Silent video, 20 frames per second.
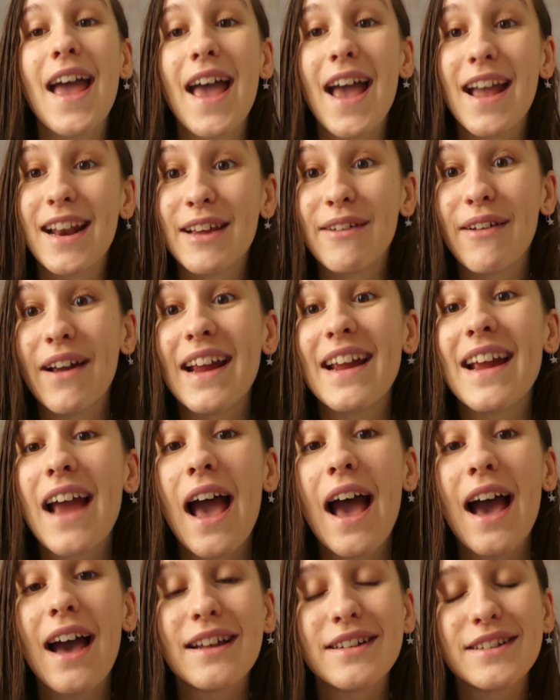Anyway,
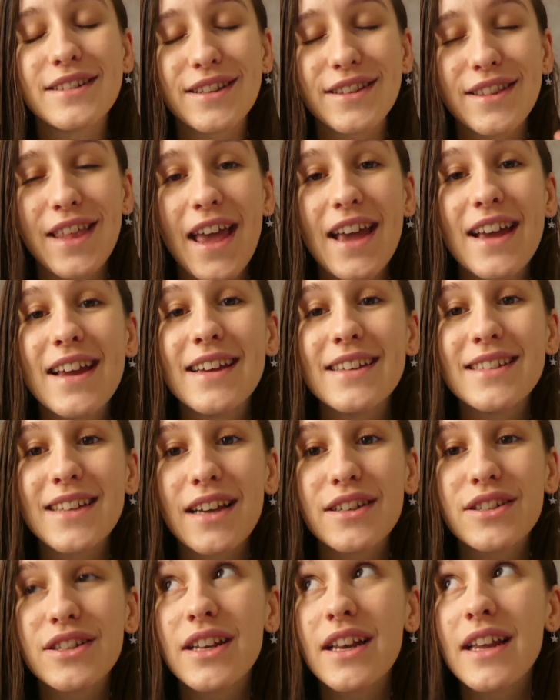and there is
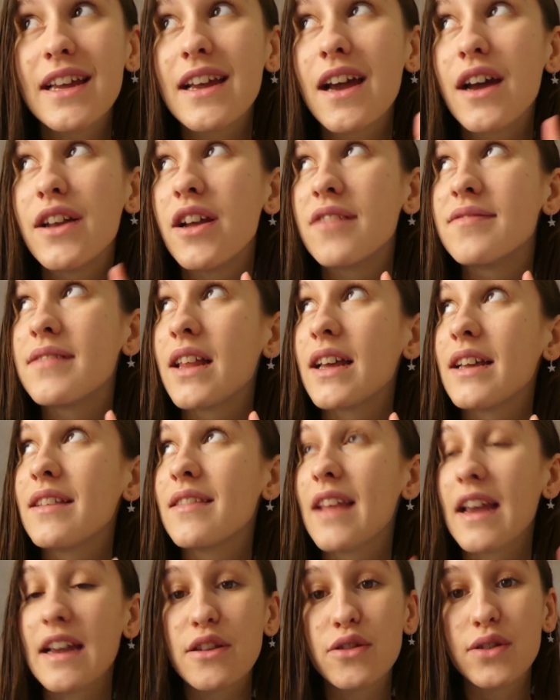actually another like
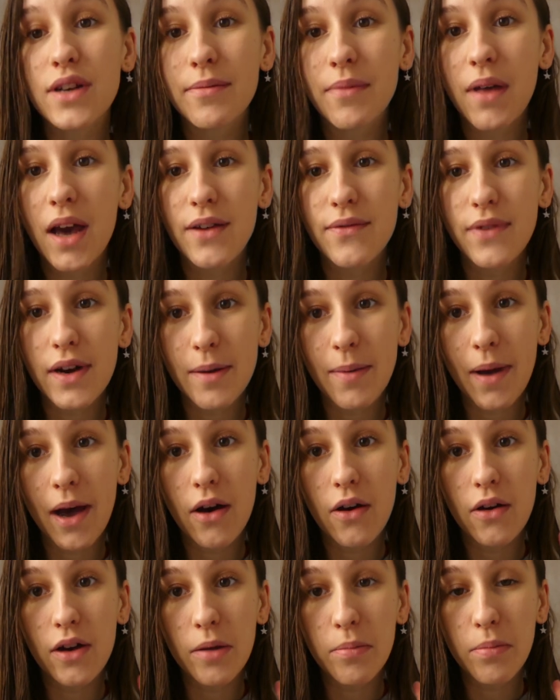day trip that I've read about
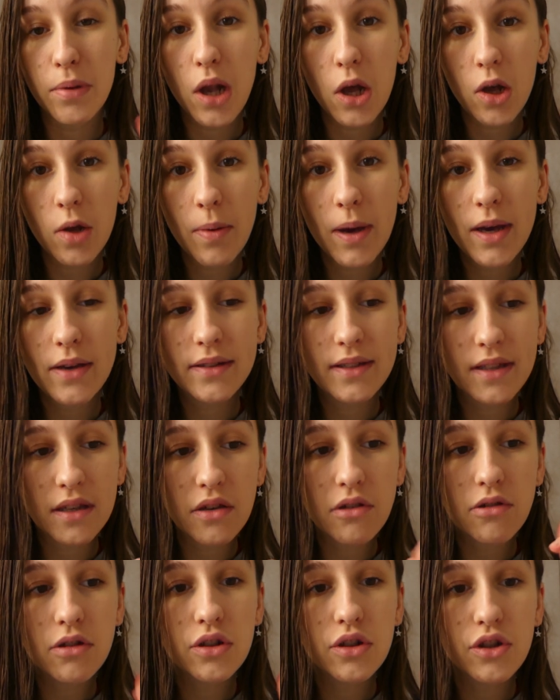on a blog post that
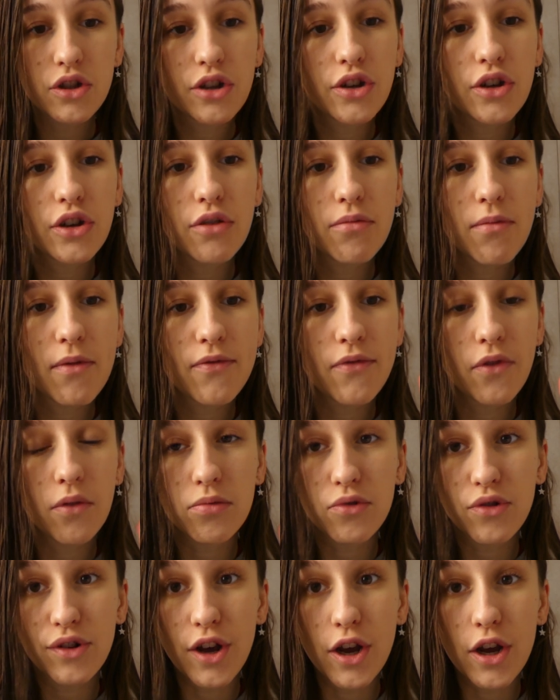you can do
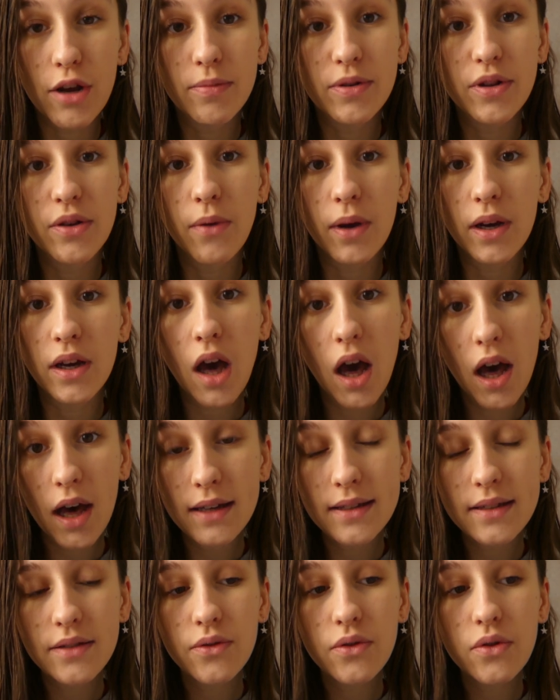from Grenoble to a
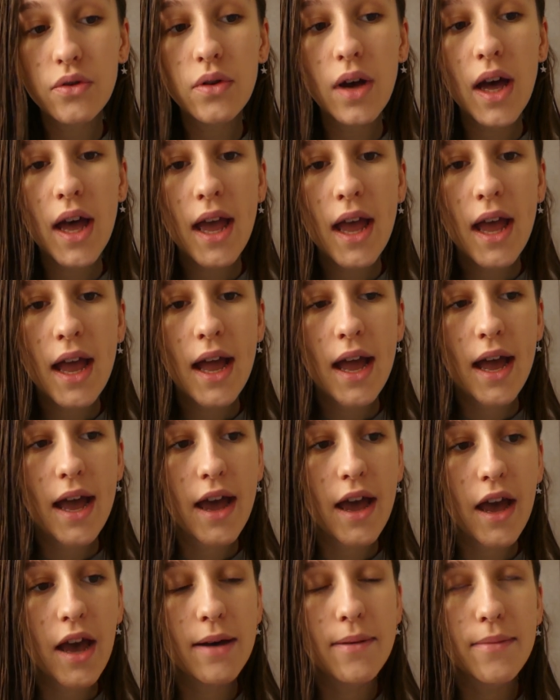castle. I
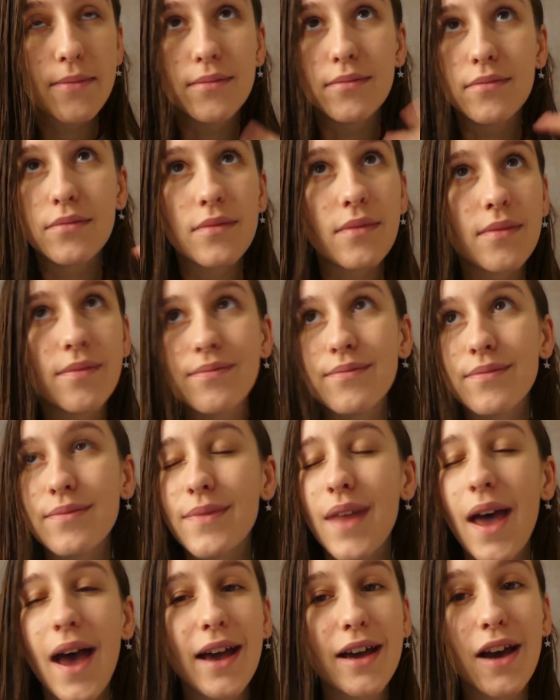
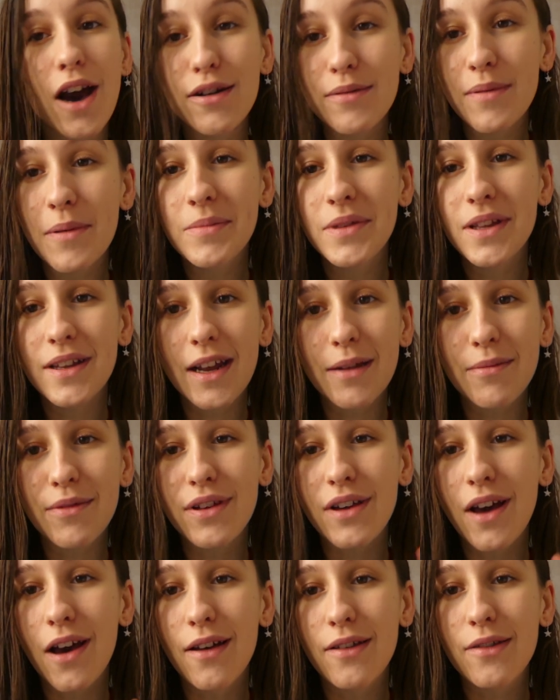can't remember the name of
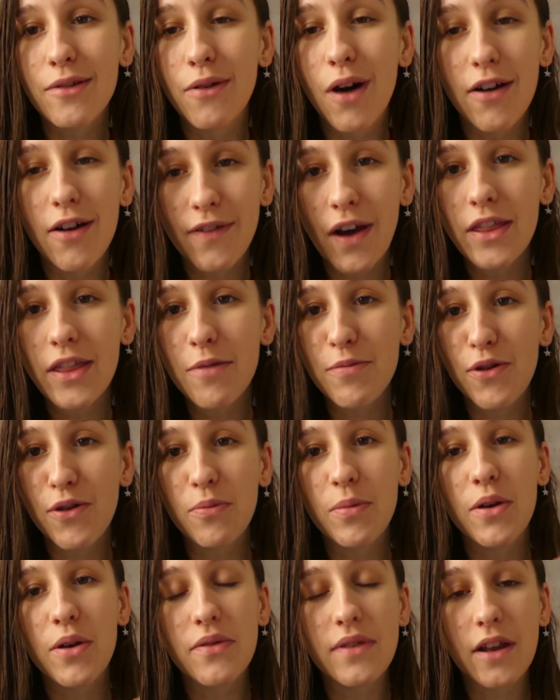the castle. I'll find the
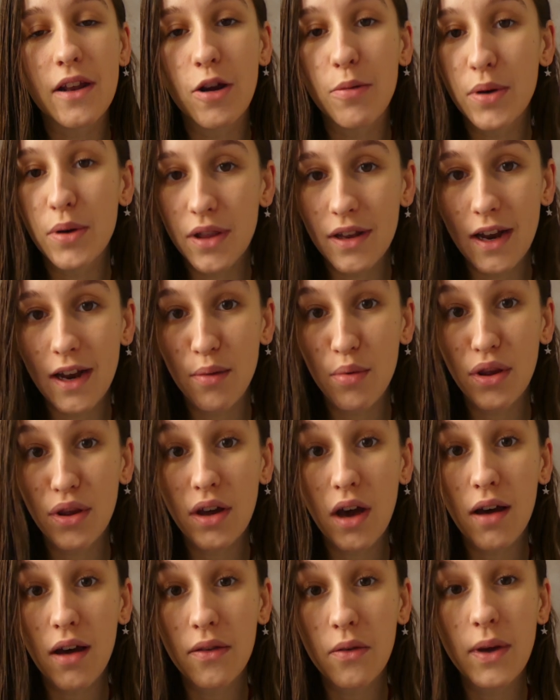blog post and I'll put the name of the
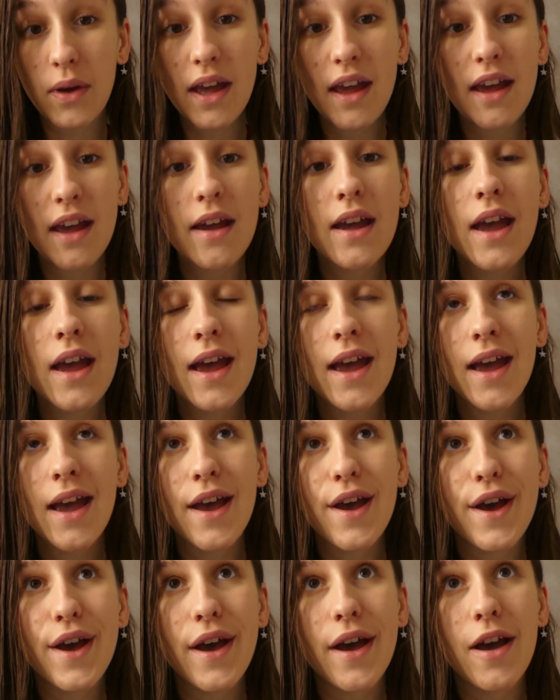castle here.
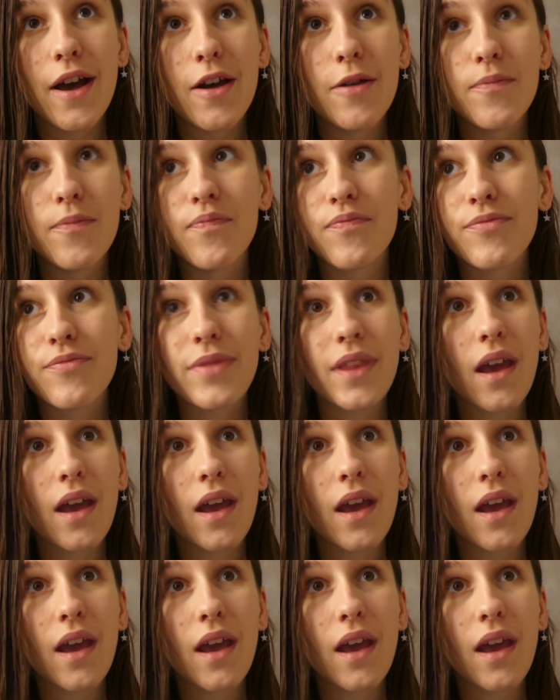I'm